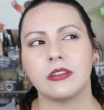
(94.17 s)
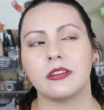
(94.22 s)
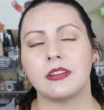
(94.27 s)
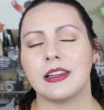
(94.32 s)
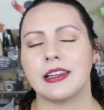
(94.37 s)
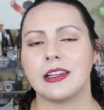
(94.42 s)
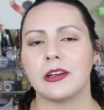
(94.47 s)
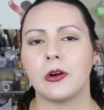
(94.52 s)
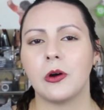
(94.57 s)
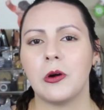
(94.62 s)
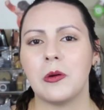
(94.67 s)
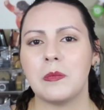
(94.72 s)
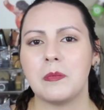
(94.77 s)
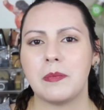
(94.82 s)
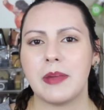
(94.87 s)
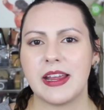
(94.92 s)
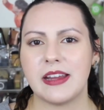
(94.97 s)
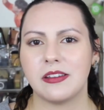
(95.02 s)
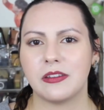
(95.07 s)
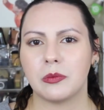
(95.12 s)

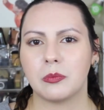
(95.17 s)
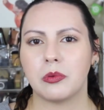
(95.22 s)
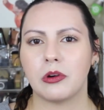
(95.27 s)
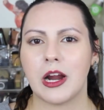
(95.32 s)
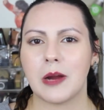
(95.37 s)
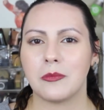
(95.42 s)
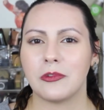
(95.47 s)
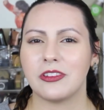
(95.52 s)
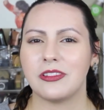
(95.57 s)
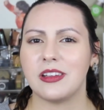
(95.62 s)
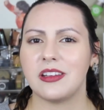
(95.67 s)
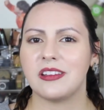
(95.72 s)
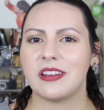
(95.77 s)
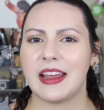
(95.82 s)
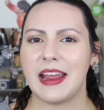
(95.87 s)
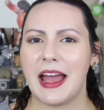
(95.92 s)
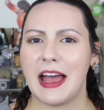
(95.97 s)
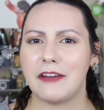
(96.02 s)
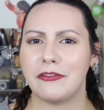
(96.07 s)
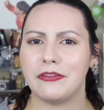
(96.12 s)
silicone based primer since
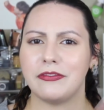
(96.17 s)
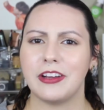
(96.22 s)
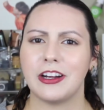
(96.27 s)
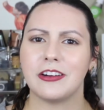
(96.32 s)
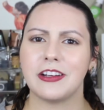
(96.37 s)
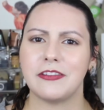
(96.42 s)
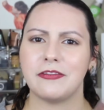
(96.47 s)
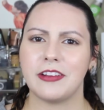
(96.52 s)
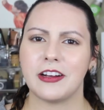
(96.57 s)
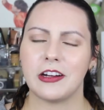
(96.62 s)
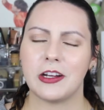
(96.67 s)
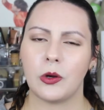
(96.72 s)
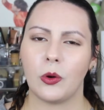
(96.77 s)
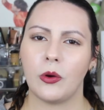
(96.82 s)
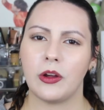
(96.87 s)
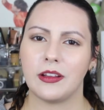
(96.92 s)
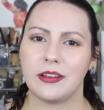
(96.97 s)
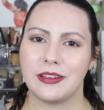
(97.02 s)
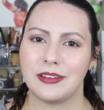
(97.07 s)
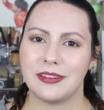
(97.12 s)
I have very
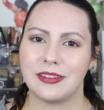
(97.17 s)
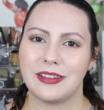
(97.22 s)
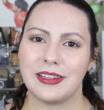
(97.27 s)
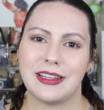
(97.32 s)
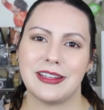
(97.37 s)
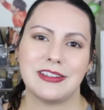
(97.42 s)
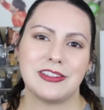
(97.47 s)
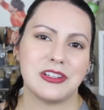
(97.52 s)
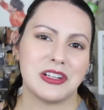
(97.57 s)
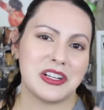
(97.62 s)
oily skin.